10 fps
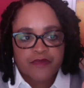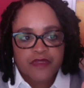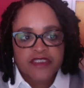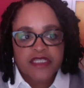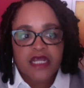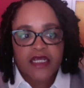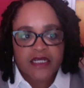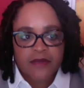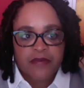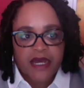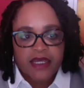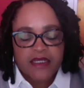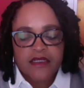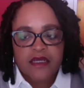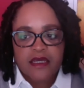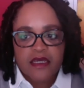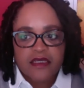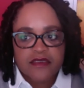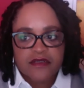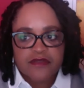selling and buying.
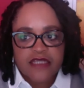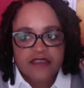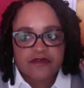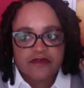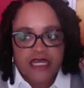And so that's